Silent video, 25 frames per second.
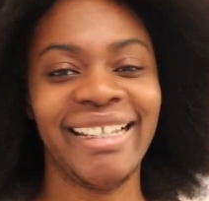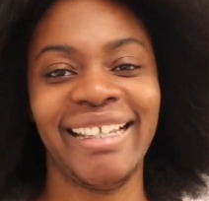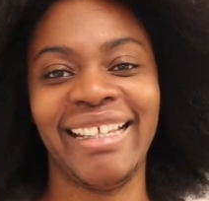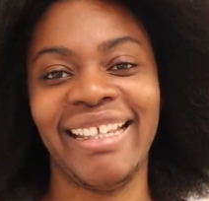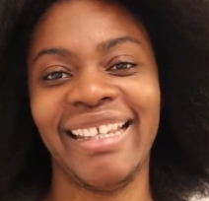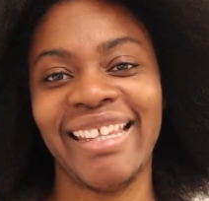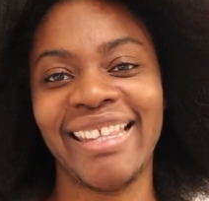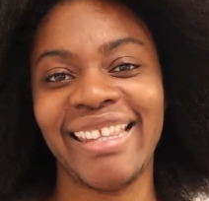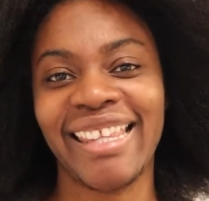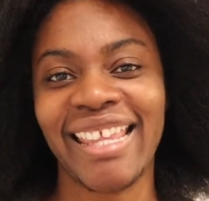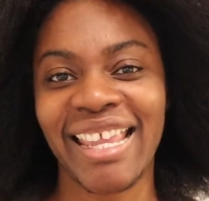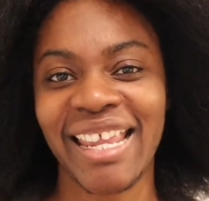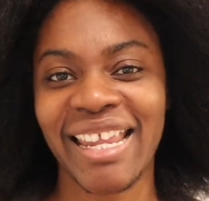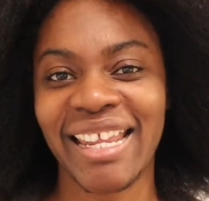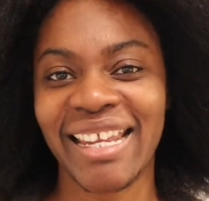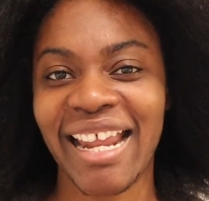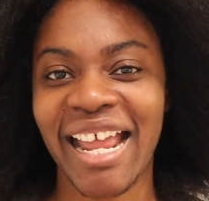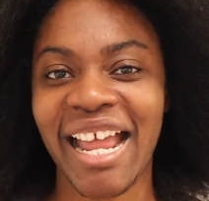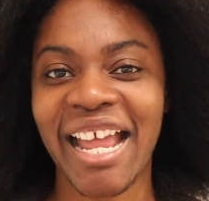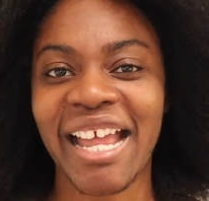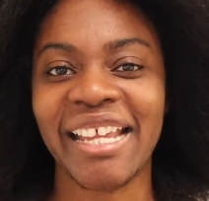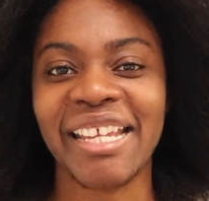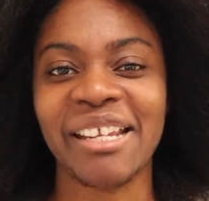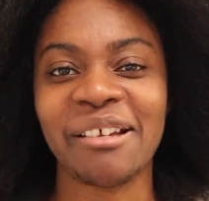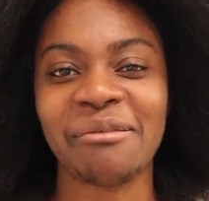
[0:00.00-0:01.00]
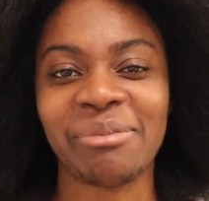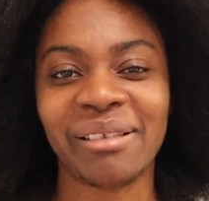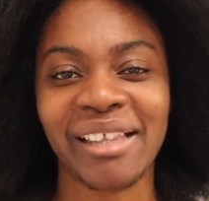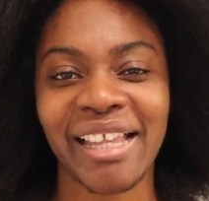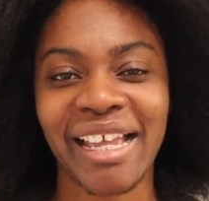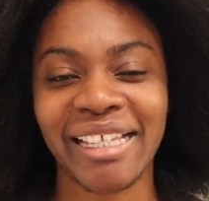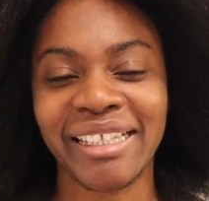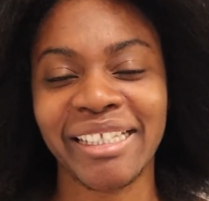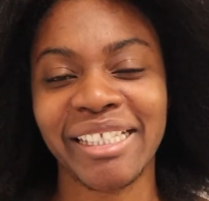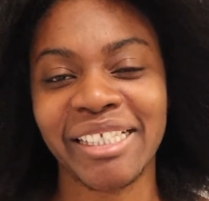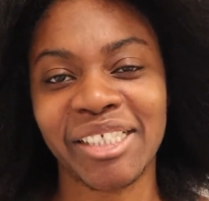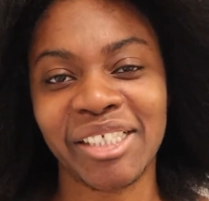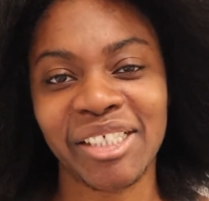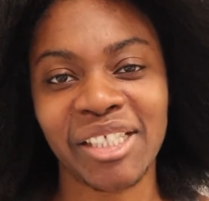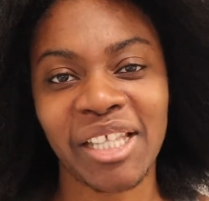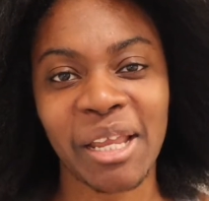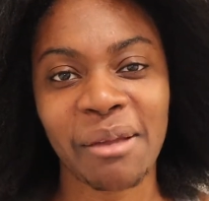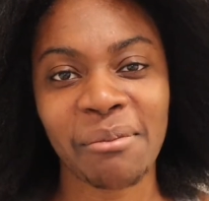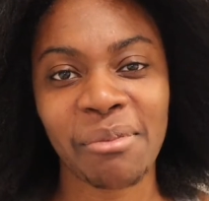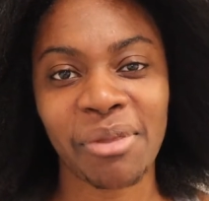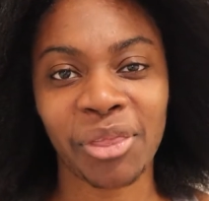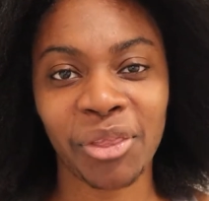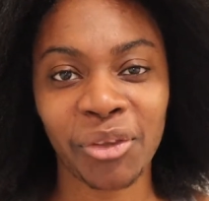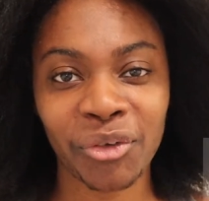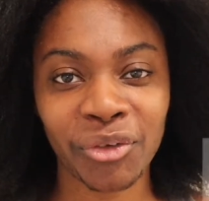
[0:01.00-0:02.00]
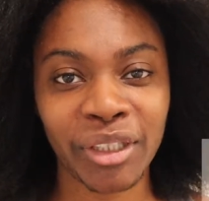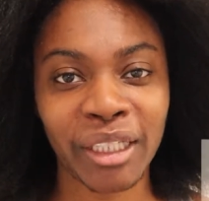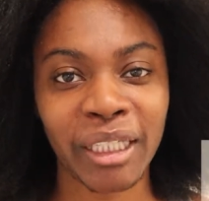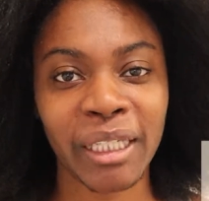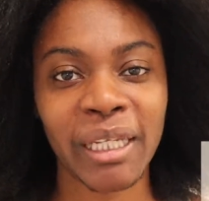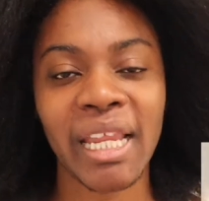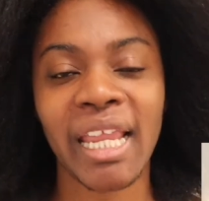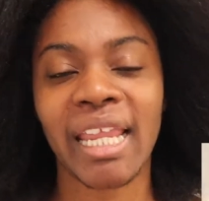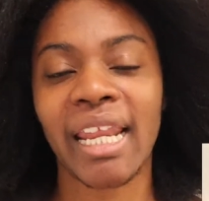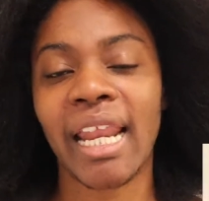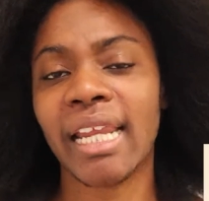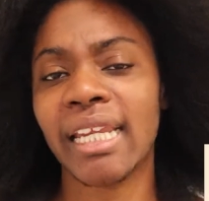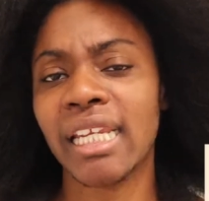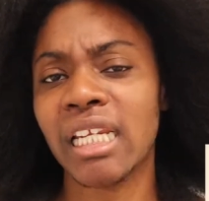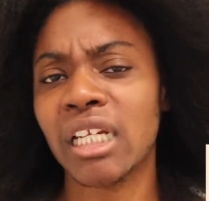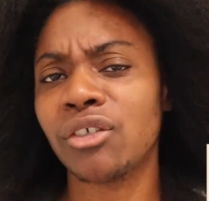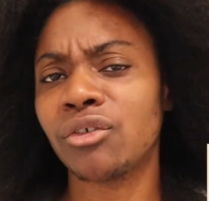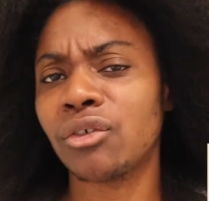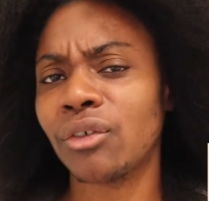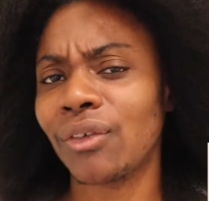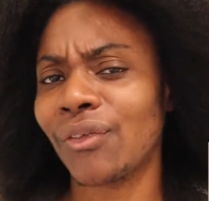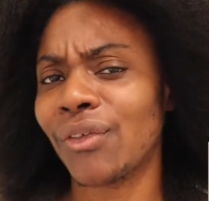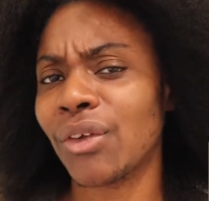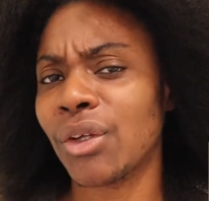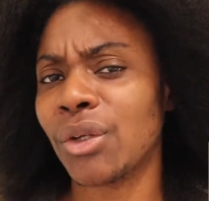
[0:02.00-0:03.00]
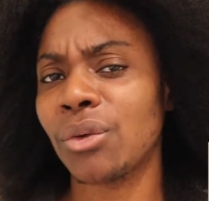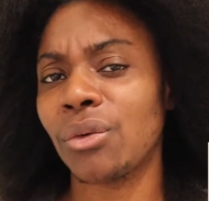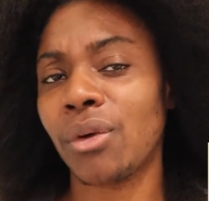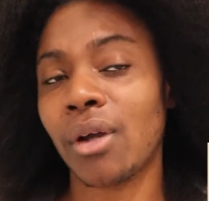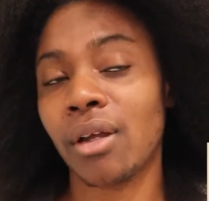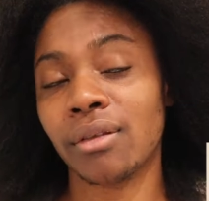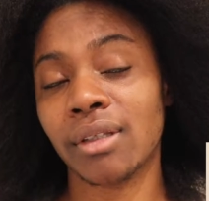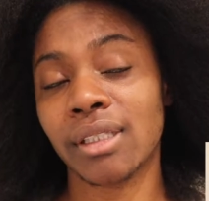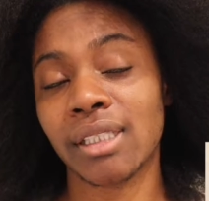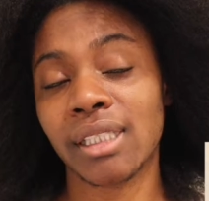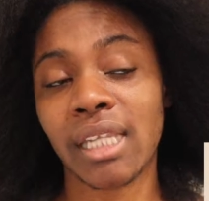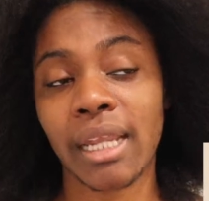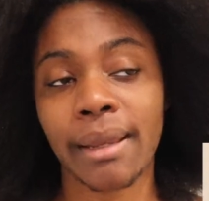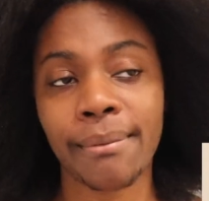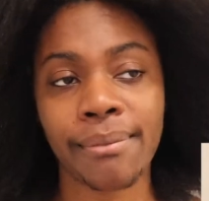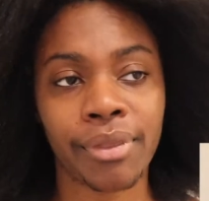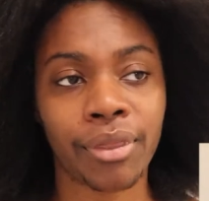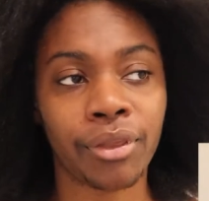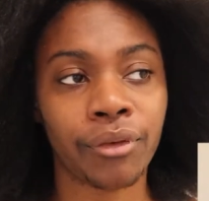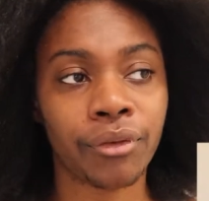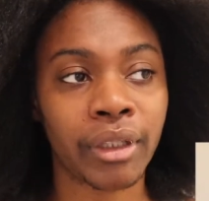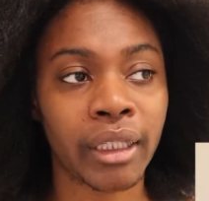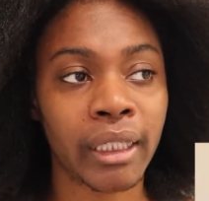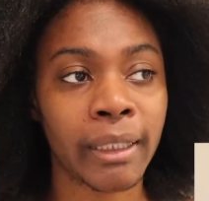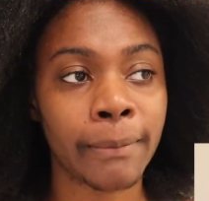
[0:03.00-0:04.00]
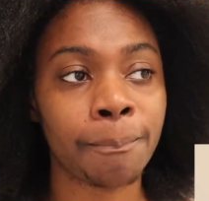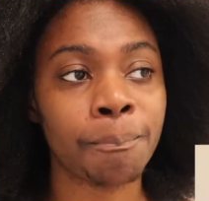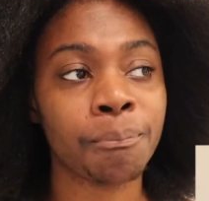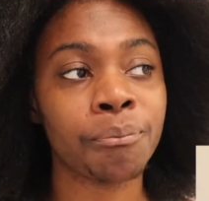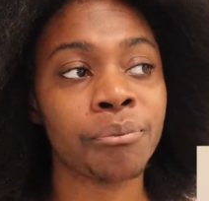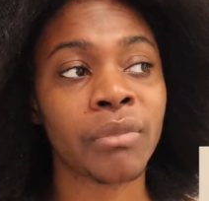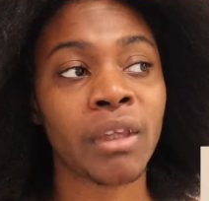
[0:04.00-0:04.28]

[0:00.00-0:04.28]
And then I applied the step 3, and I did a review on the steps 3,